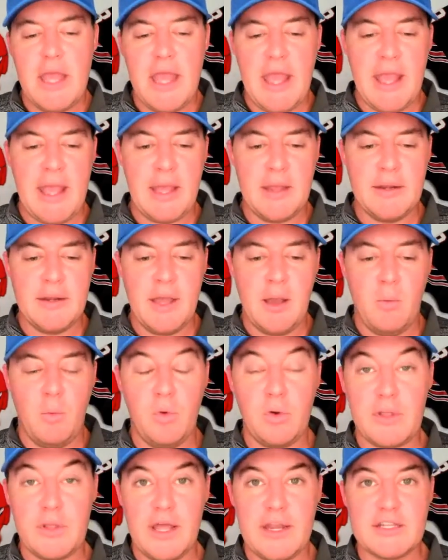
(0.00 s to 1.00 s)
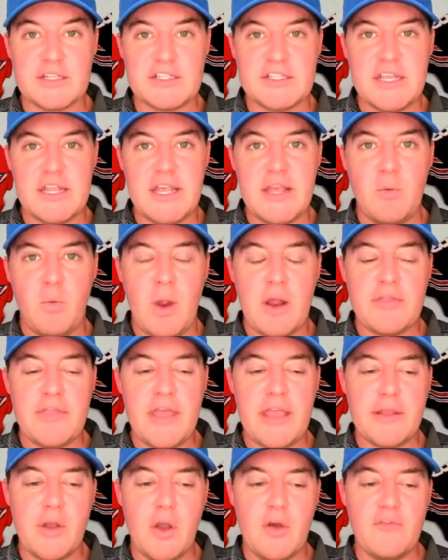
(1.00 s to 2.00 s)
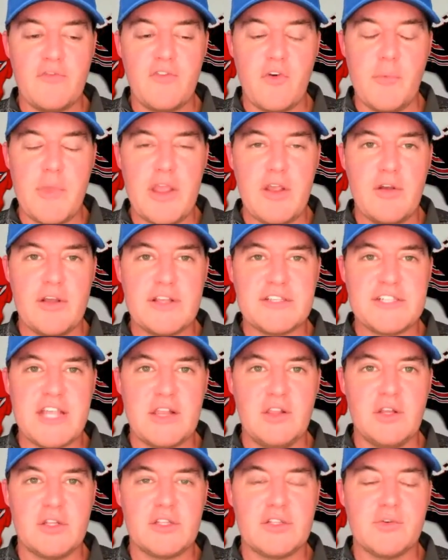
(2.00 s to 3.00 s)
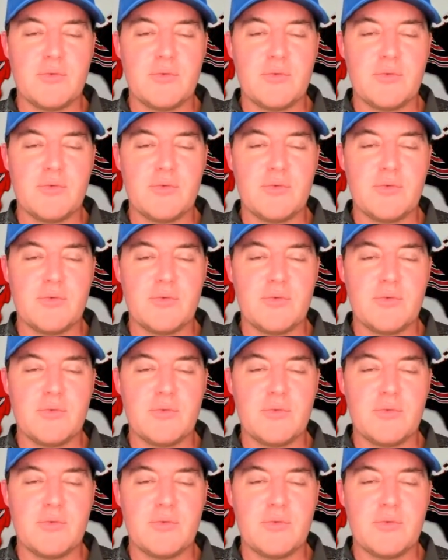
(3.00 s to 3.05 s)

And we'll kind of see where they go from here as they look